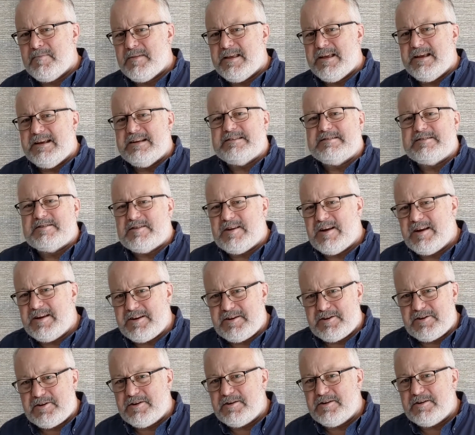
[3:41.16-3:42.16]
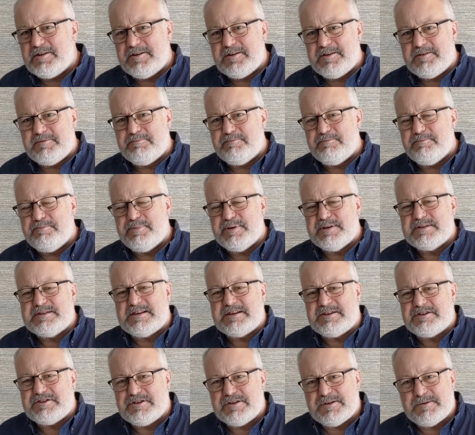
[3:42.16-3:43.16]
insider
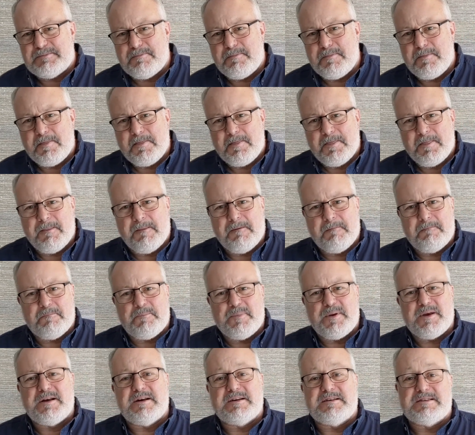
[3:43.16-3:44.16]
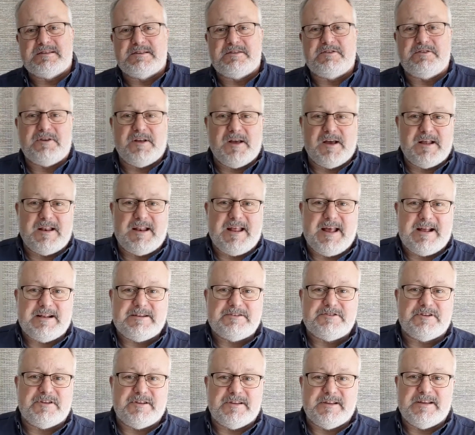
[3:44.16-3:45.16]
position because they're not
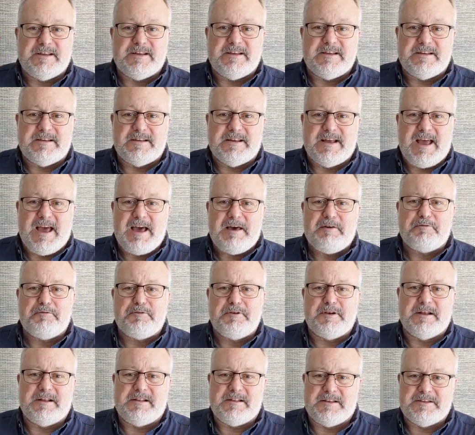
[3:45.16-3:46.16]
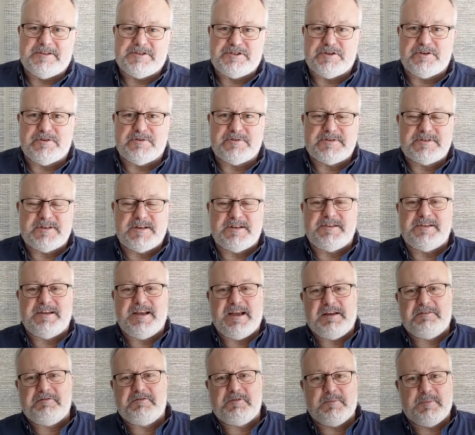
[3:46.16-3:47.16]
actually ethnically Jews, and you
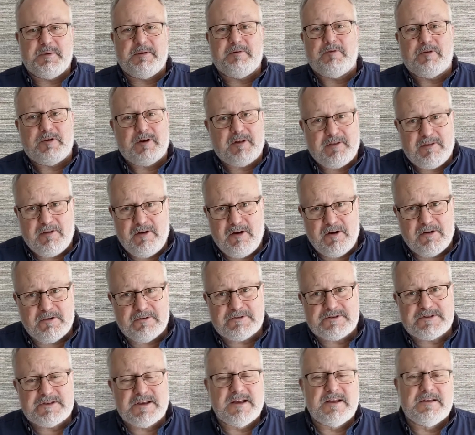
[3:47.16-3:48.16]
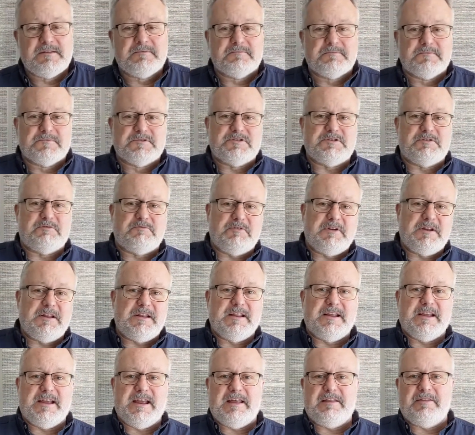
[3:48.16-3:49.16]
have to be one of those to
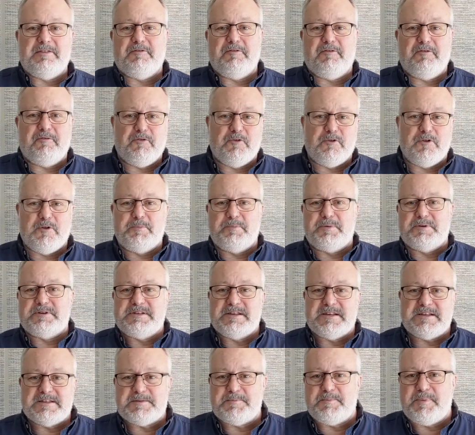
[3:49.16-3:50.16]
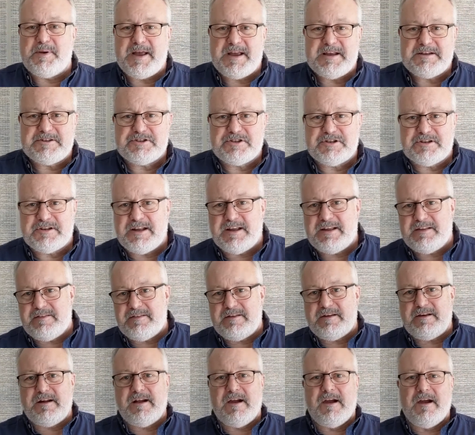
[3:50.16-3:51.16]
really get the full participation in
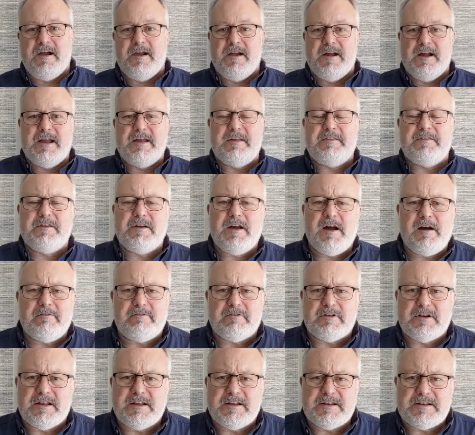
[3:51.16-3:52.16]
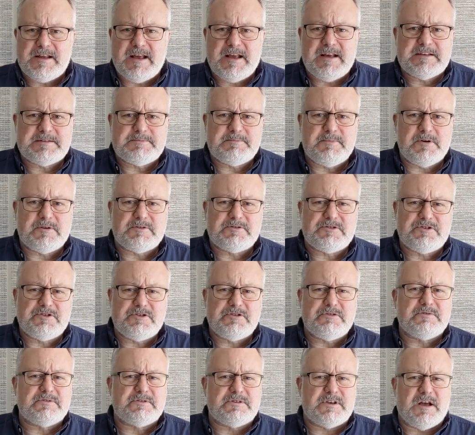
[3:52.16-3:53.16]
the covenant as most
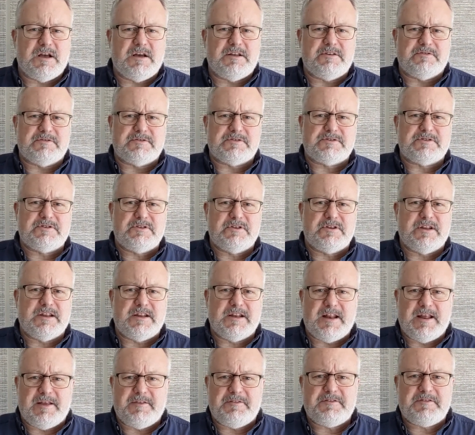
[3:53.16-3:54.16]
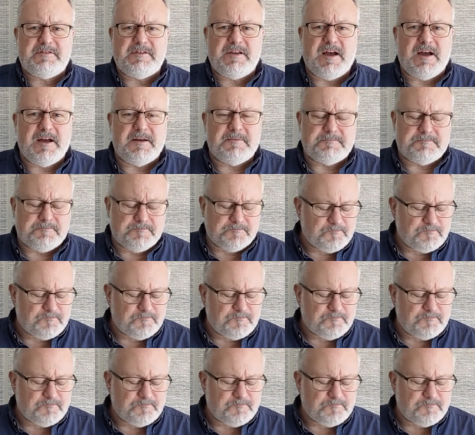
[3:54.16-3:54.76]
Jews understood it at the time.